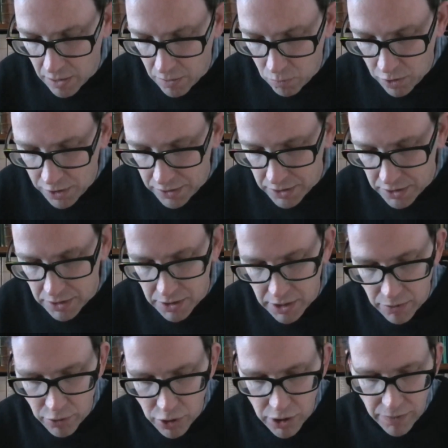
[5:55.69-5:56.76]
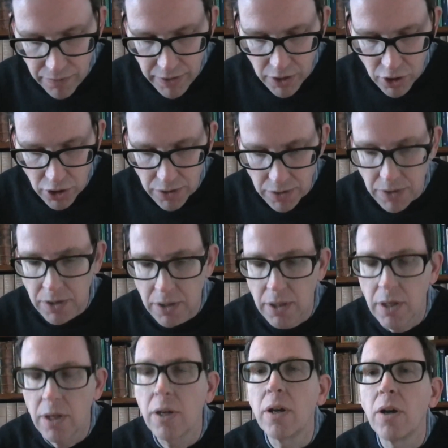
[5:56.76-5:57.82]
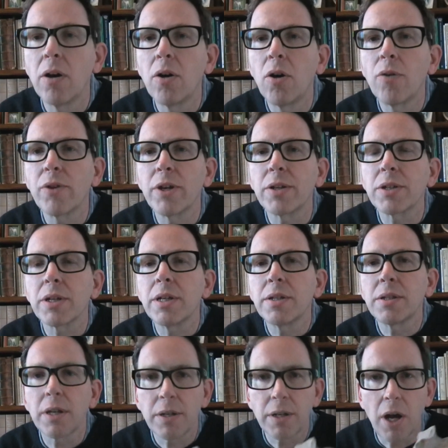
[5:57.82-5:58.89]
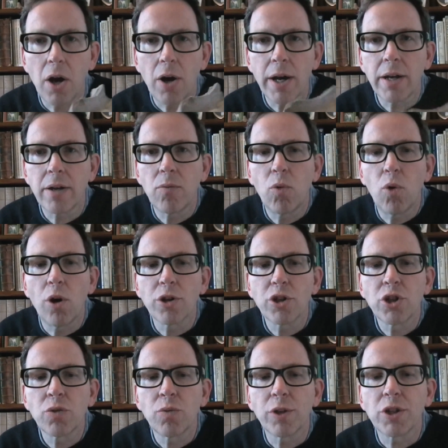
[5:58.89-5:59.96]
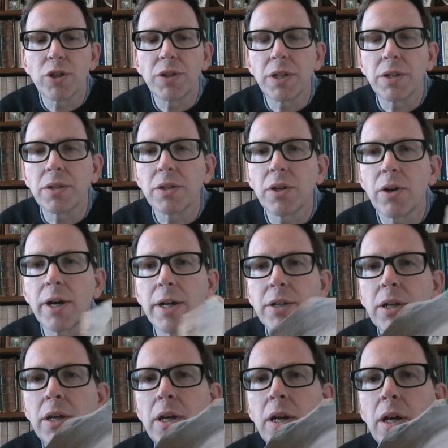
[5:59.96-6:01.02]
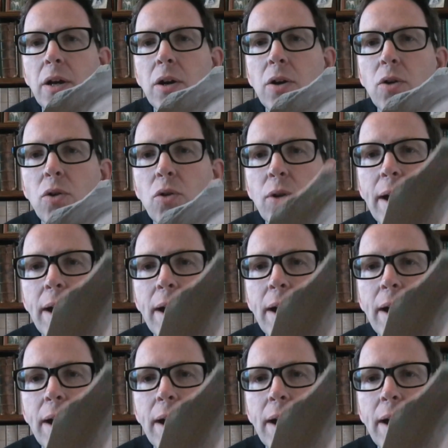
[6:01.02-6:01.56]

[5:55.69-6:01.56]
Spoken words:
One of the distinguishing features of it is an iron wash, which is inside or